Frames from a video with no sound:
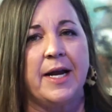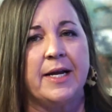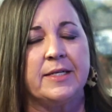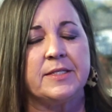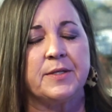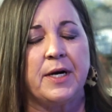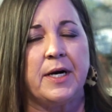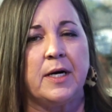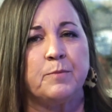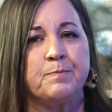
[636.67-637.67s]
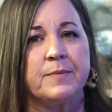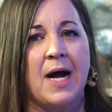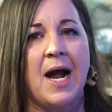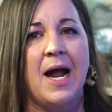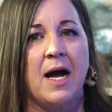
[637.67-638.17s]
and
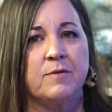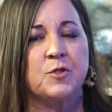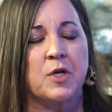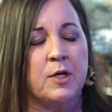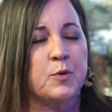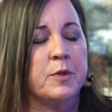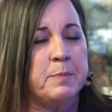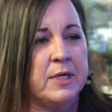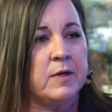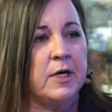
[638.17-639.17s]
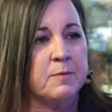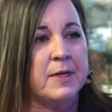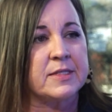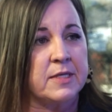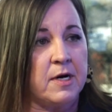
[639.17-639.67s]
I have struggled with mental health
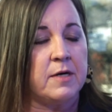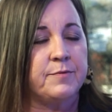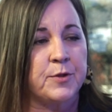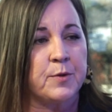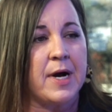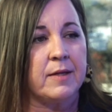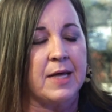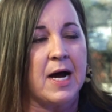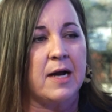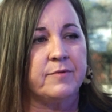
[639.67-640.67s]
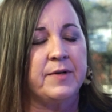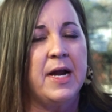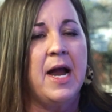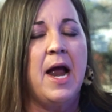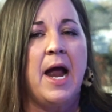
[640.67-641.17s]
myself throughout life.
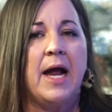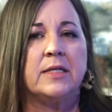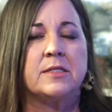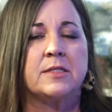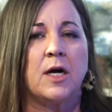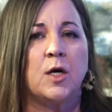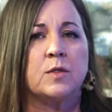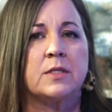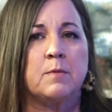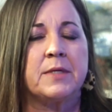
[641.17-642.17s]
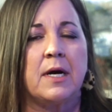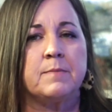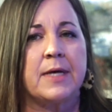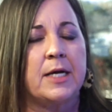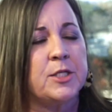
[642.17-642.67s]
And so
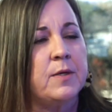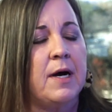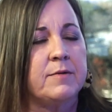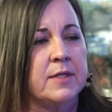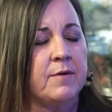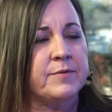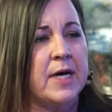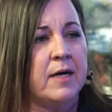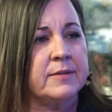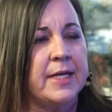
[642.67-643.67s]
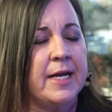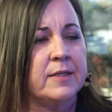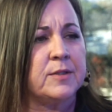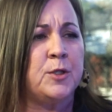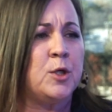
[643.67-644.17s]
sometimes I do have self-doubt and think,
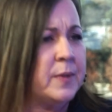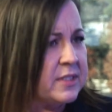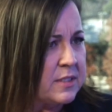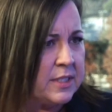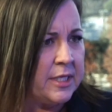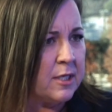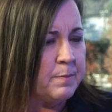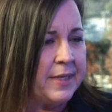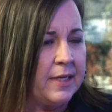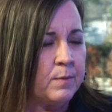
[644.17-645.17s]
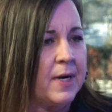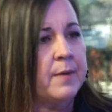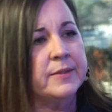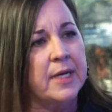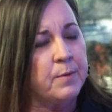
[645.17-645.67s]
who wants to hear me? Why
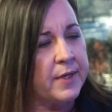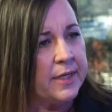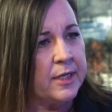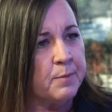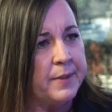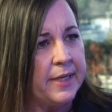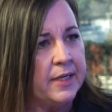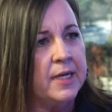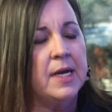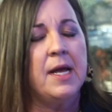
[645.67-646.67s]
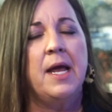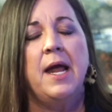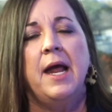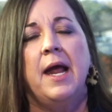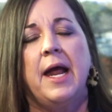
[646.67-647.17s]
would they want to hear me?
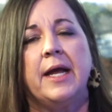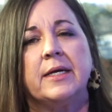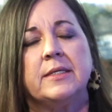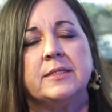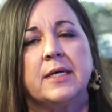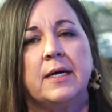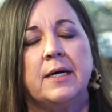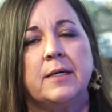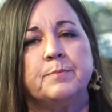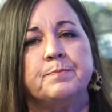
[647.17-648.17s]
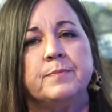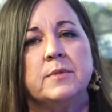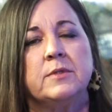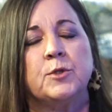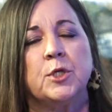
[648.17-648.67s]
And
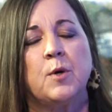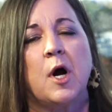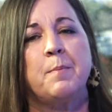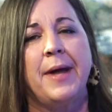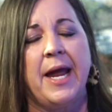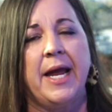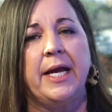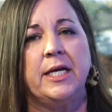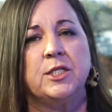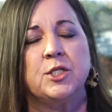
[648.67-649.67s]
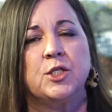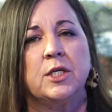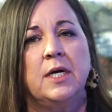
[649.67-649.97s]
through our page,